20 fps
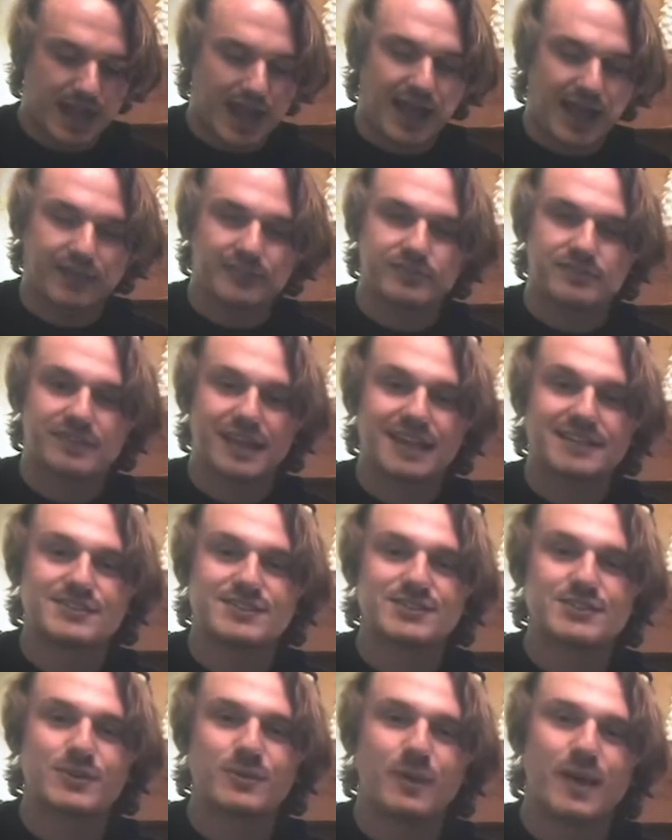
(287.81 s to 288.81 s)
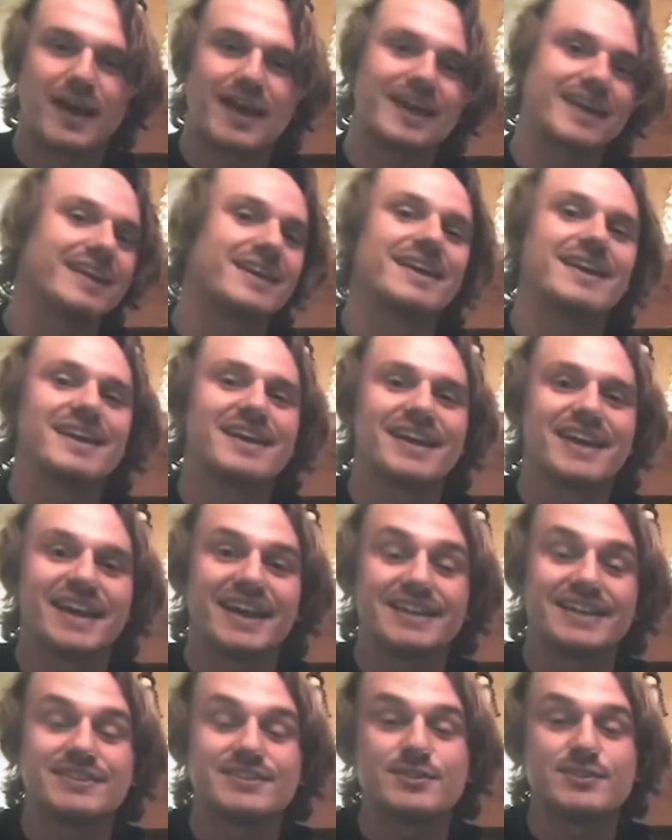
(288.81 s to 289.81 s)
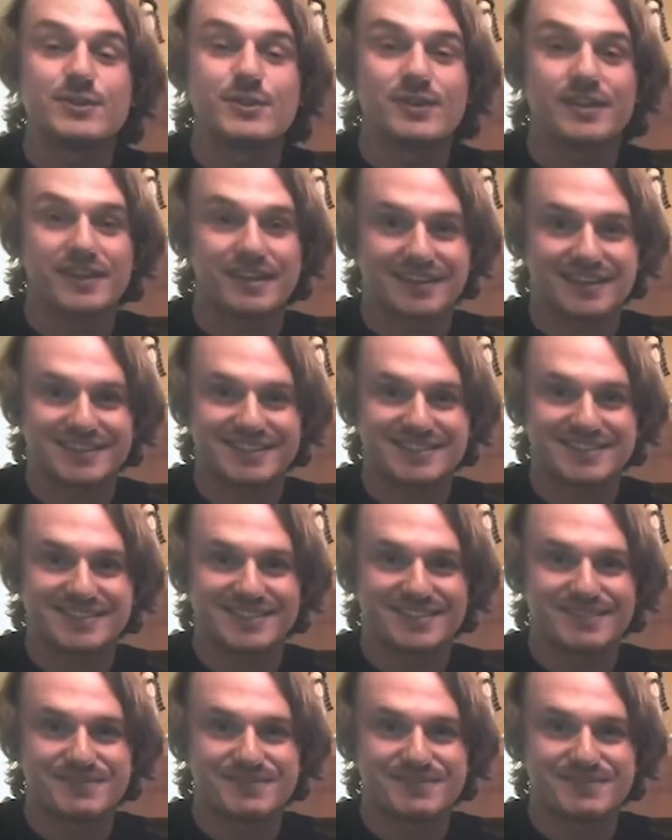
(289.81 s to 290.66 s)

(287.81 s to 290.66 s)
and danced away into the night.